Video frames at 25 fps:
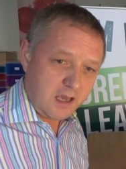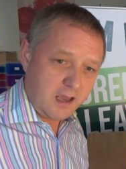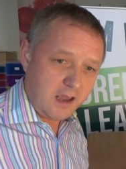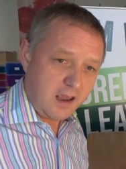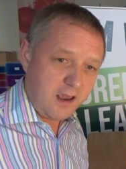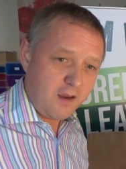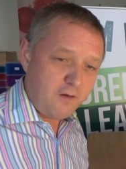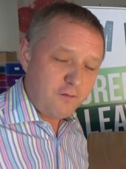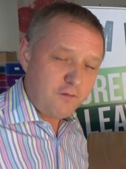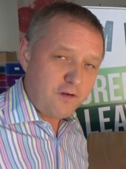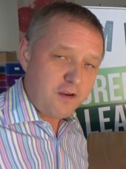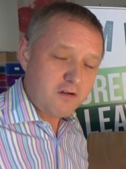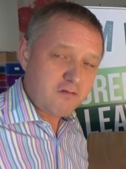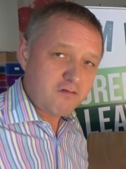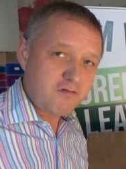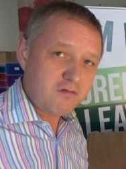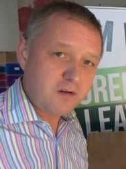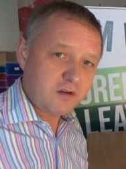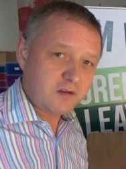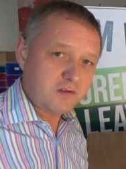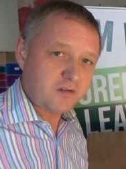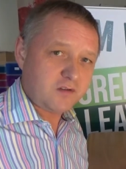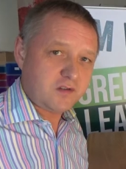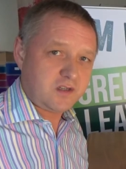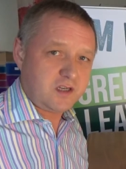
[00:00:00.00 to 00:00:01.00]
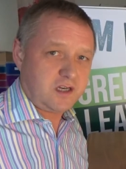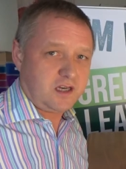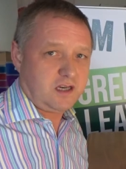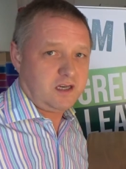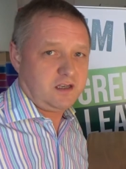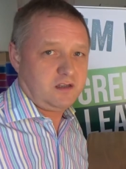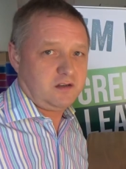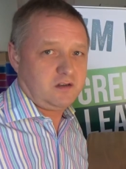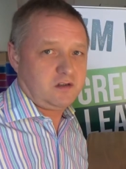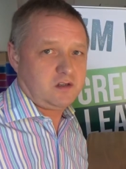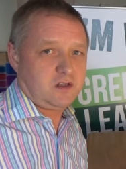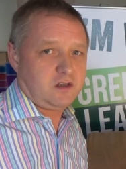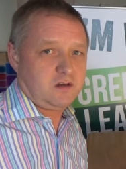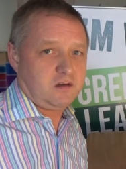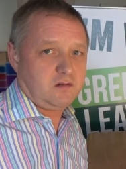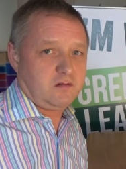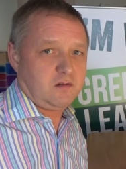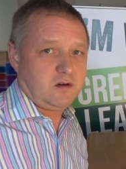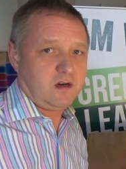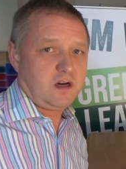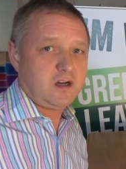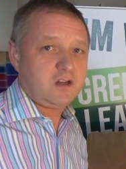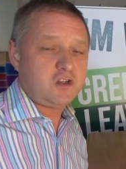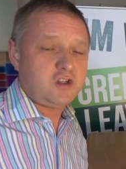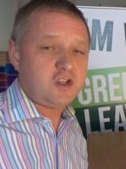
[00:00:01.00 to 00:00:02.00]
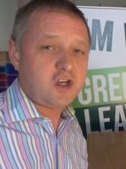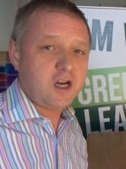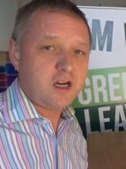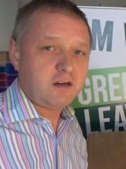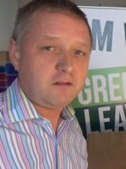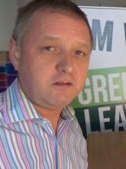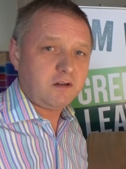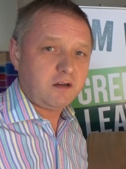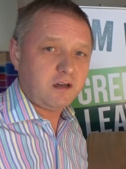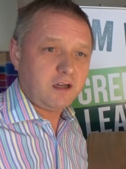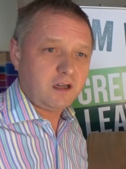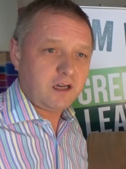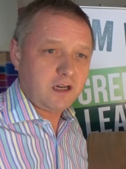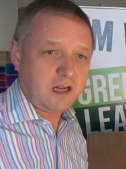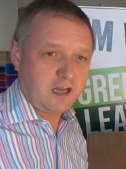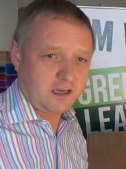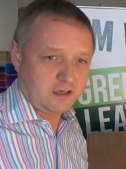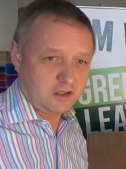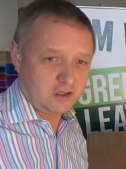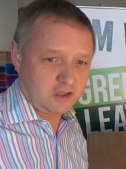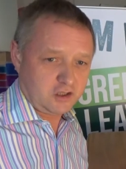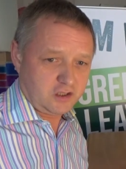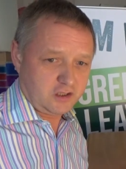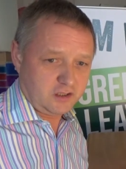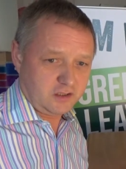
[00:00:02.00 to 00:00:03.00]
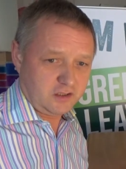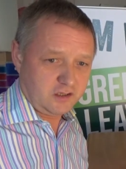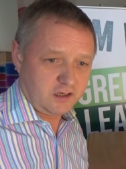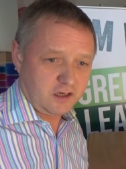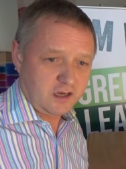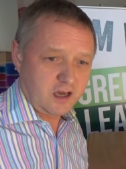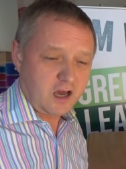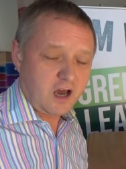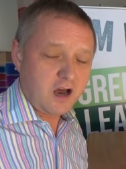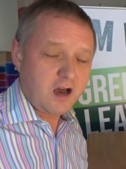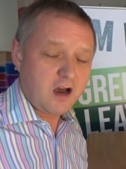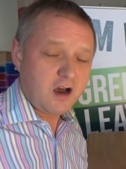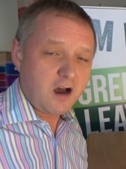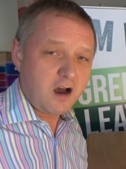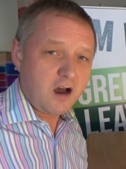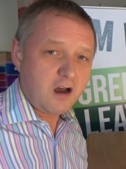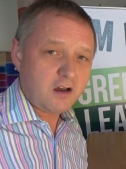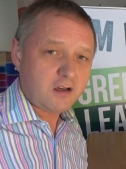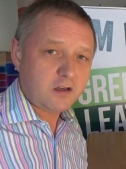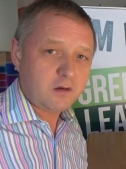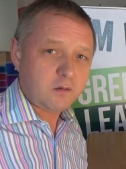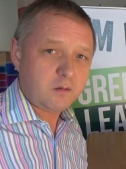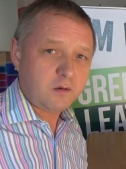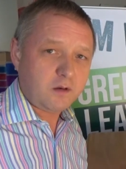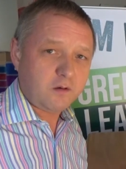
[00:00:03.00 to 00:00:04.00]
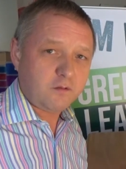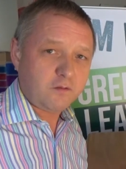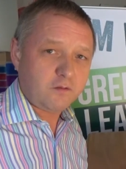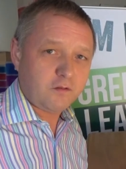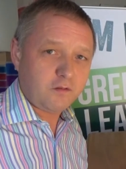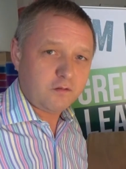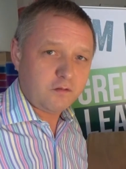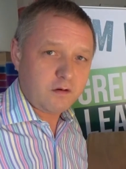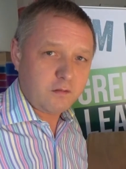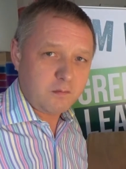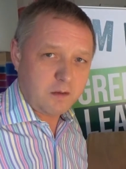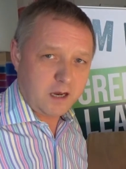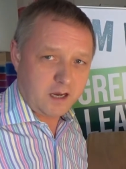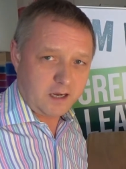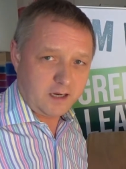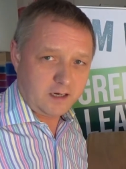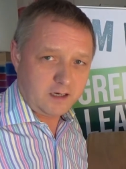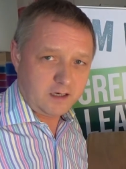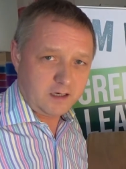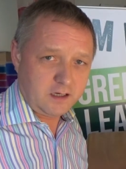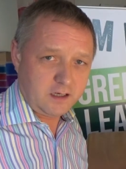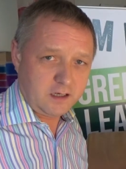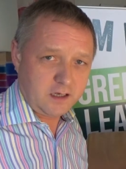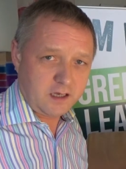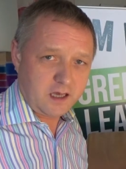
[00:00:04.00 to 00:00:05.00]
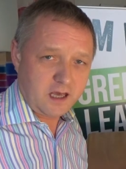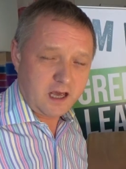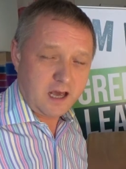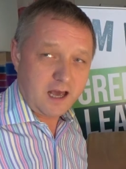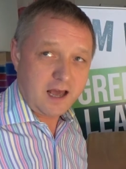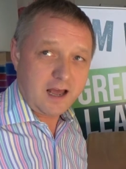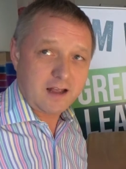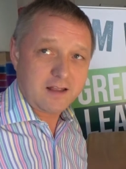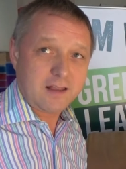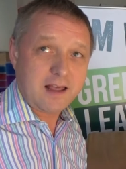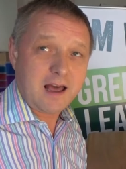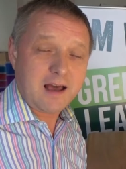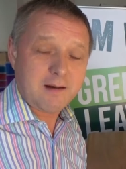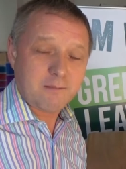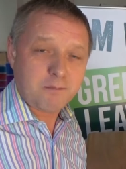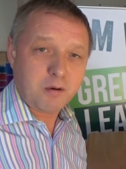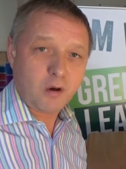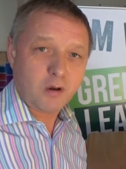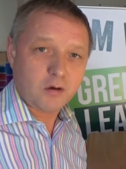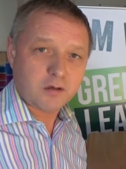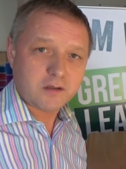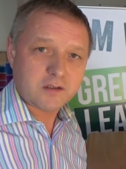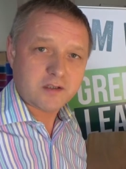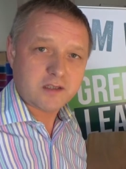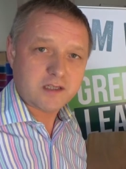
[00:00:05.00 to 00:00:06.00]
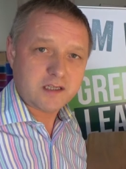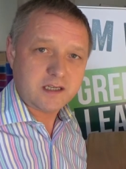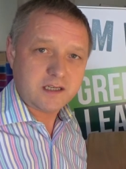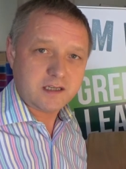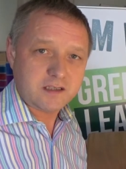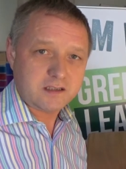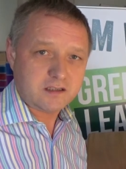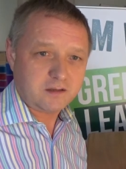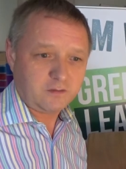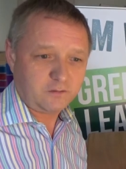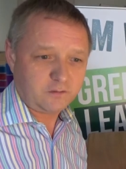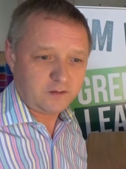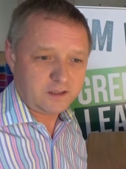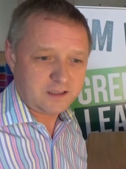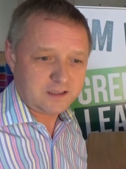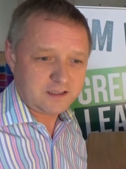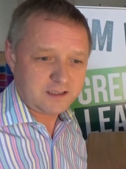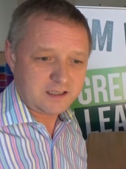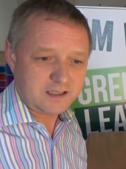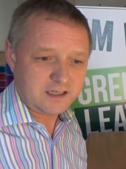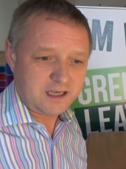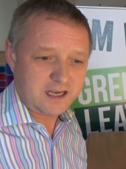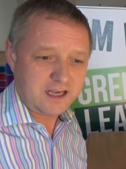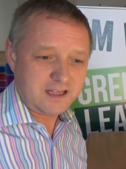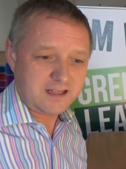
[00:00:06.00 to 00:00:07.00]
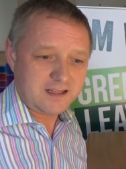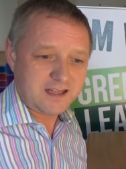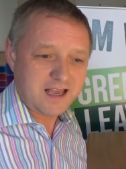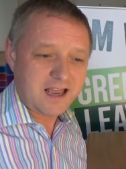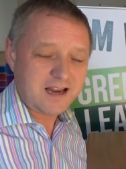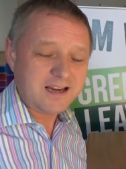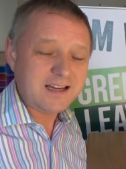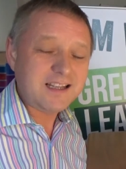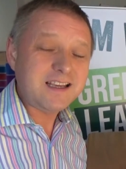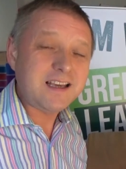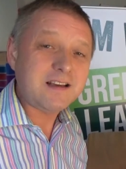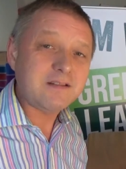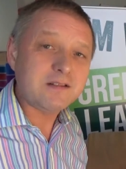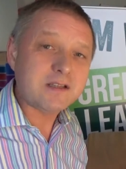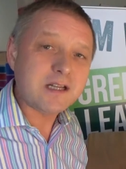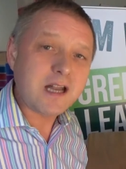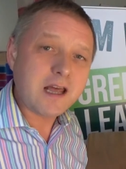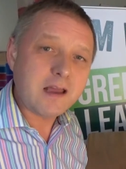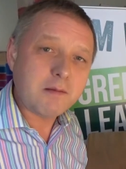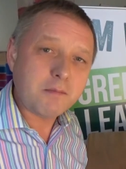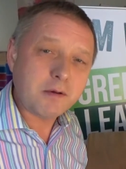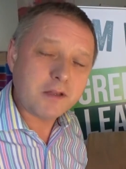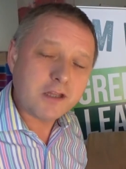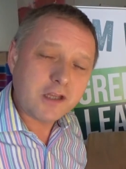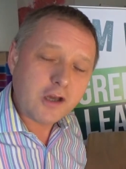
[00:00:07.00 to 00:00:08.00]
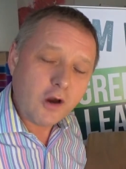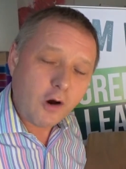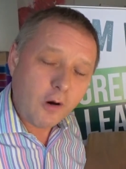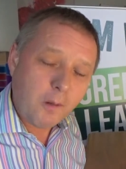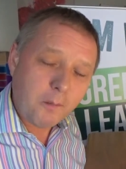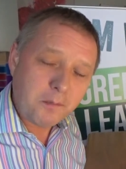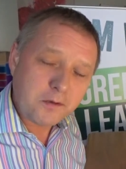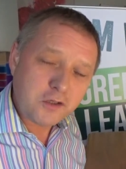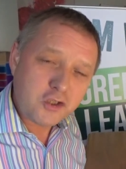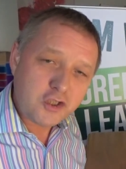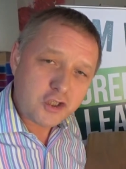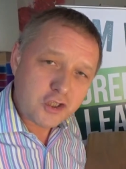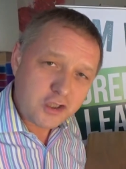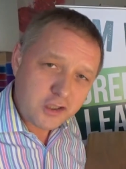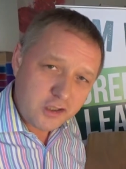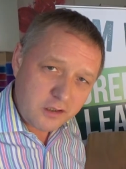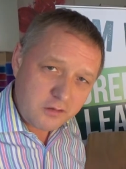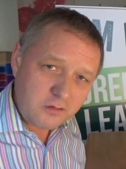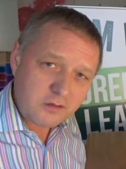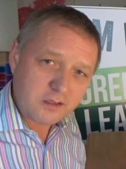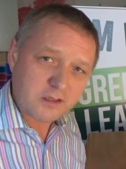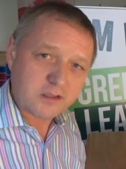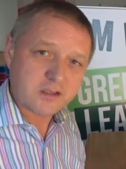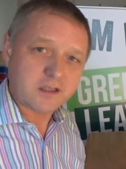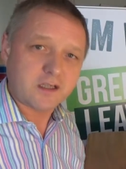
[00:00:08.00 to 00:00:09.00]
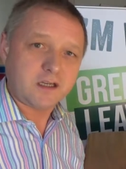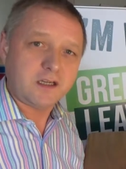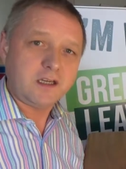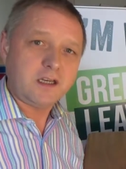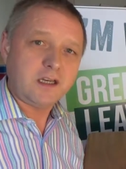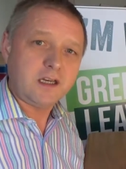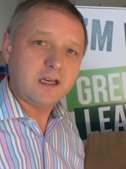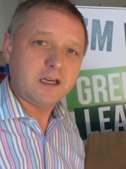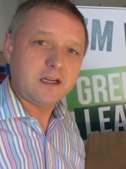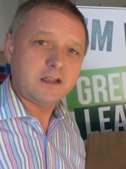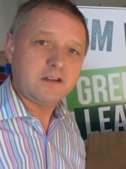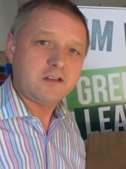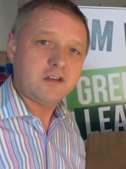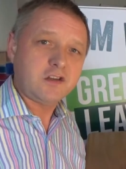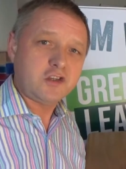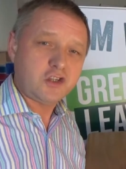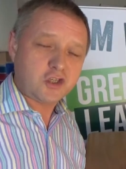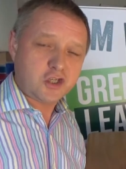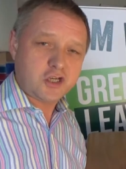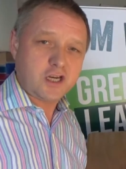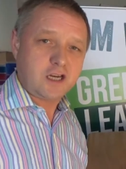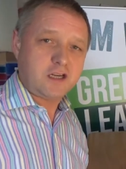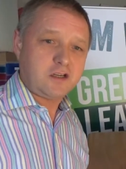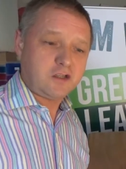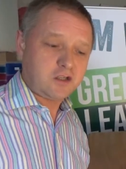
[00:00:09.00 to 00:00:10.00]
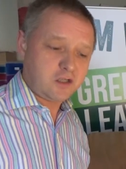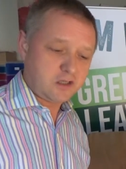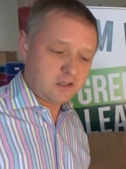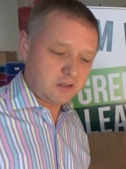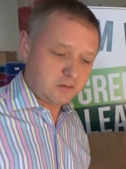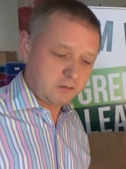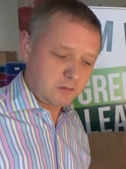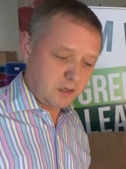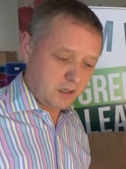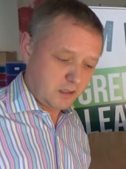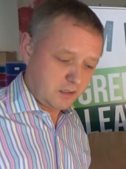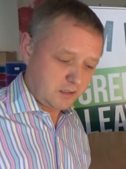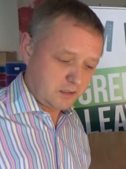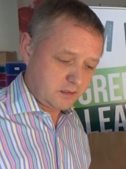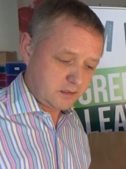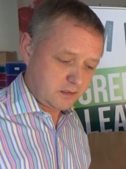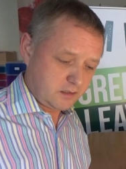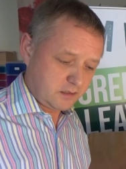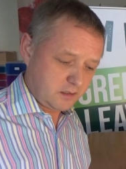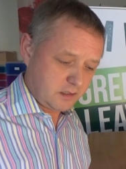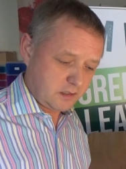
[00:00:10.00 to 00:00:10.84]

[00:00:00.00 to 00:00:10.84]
if it runs into a general election arguing for Remain and that policy is defeated, it then gives Labour the opportunity to change its mind,